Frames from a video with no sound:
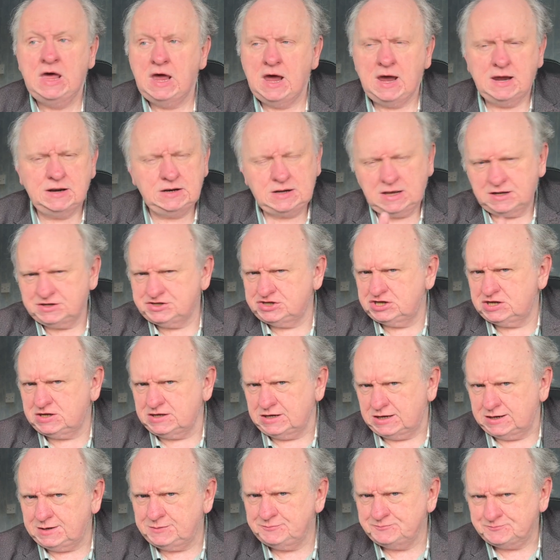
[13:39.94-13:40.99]
And
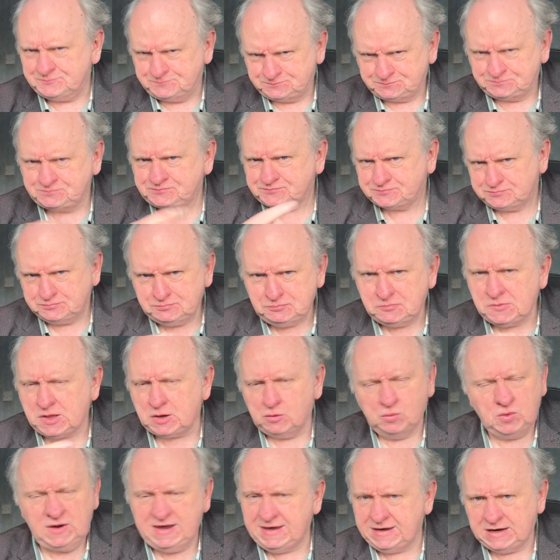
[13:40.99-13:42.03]
actually,
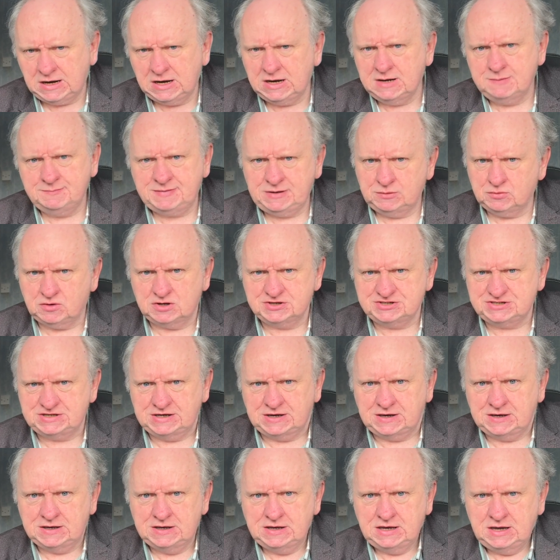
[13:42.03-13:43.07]
we can't be
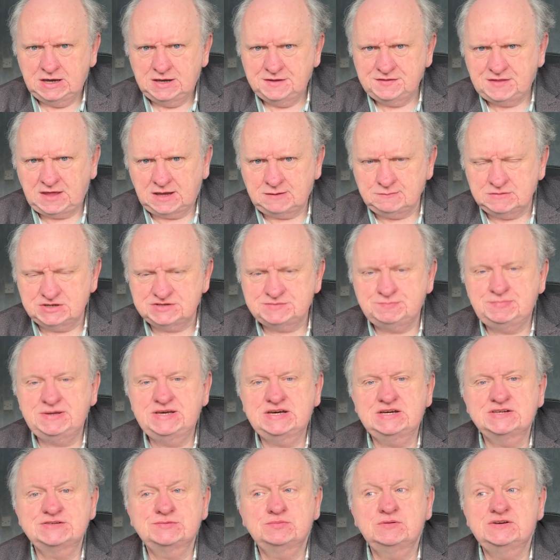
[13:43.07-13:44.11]
watching that much
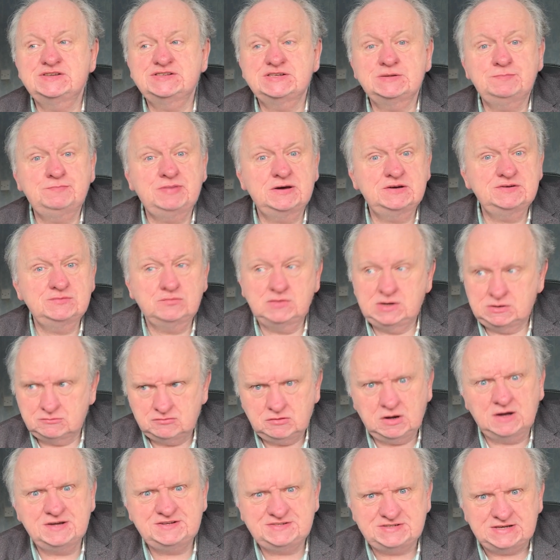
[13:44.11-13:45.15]
because we're
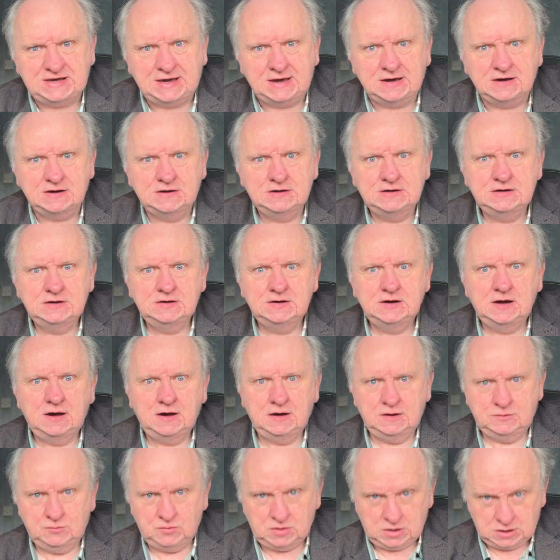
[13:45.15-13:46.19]
writing,
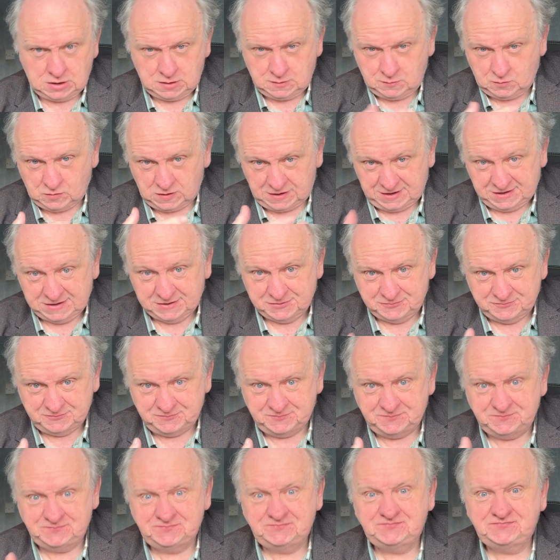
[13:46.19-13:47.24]
aren't we?
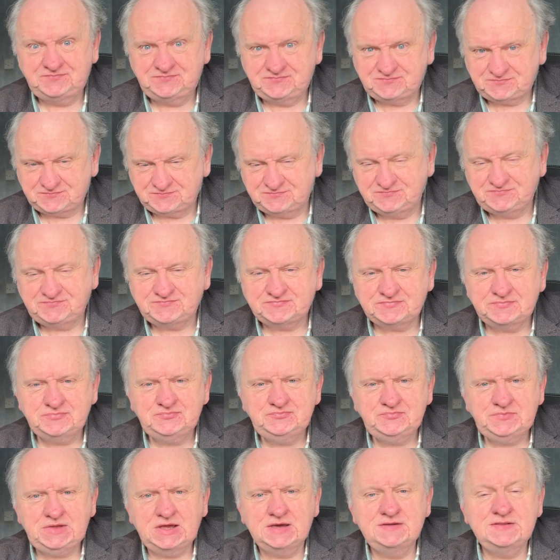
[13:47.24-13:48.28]

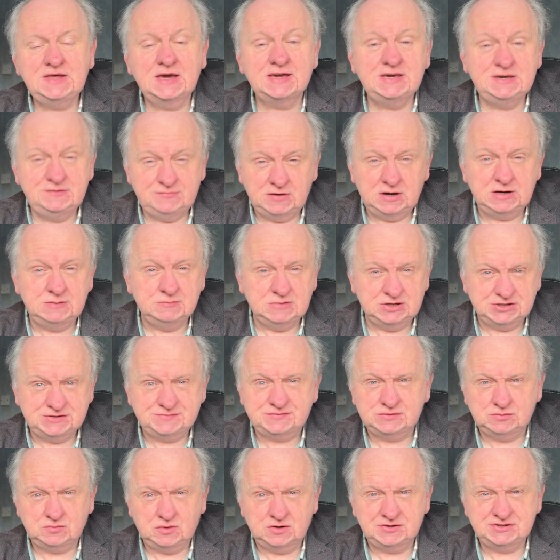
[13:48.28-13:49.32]
Thank you very much
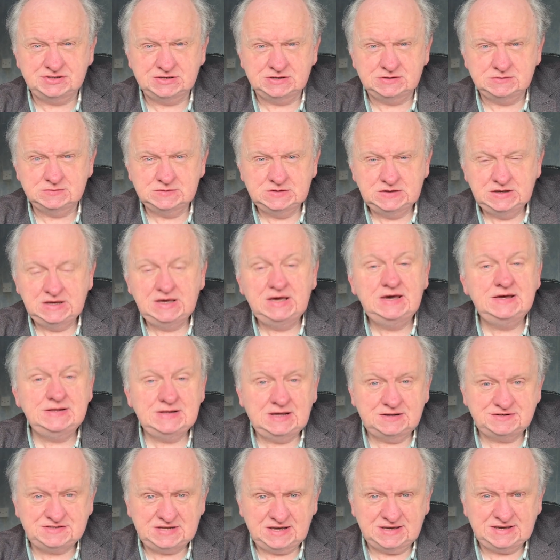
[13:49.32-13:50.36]
for watching.
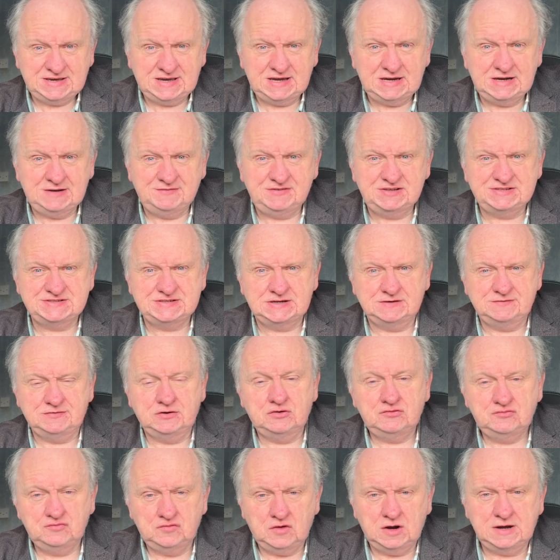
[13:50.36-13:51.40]
Now take care of yourself.
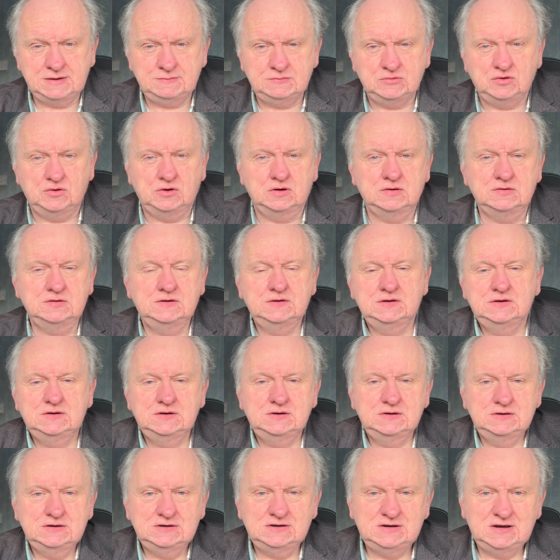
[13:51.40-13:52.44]
Write more.
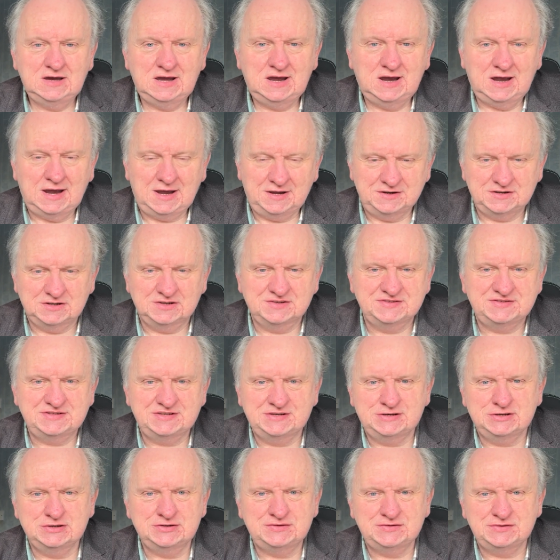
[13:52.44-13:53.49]
And I'll see
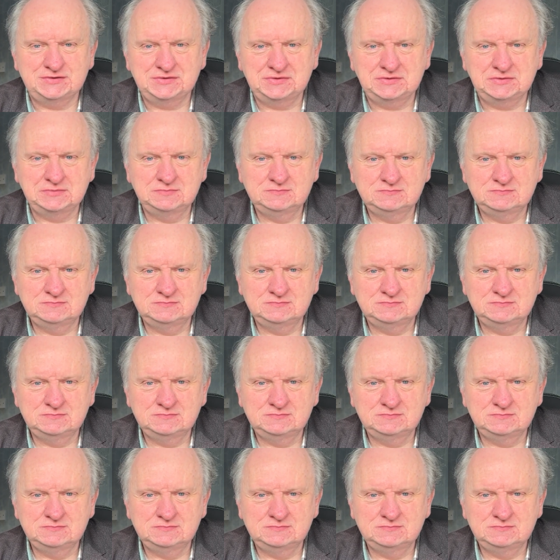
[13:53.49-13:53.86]
you soon.